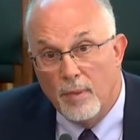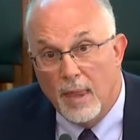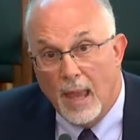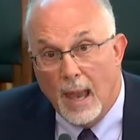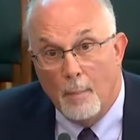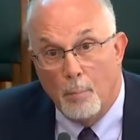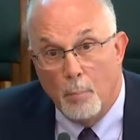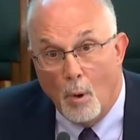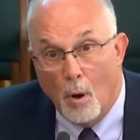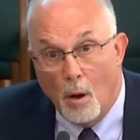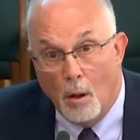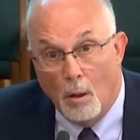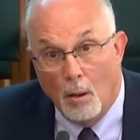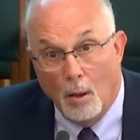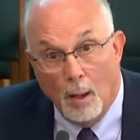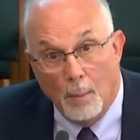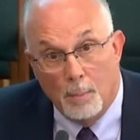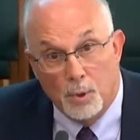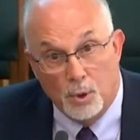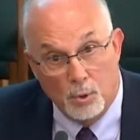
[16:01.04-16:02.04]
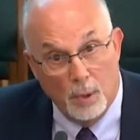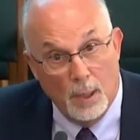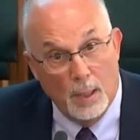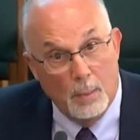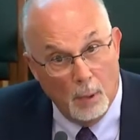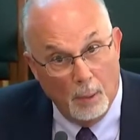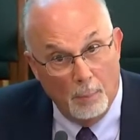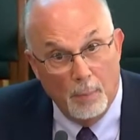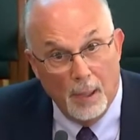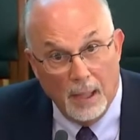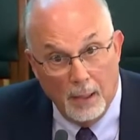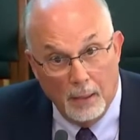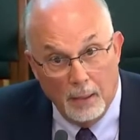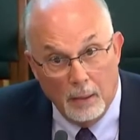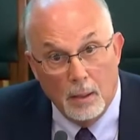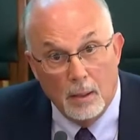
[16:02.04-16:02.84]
that ball upstream a bit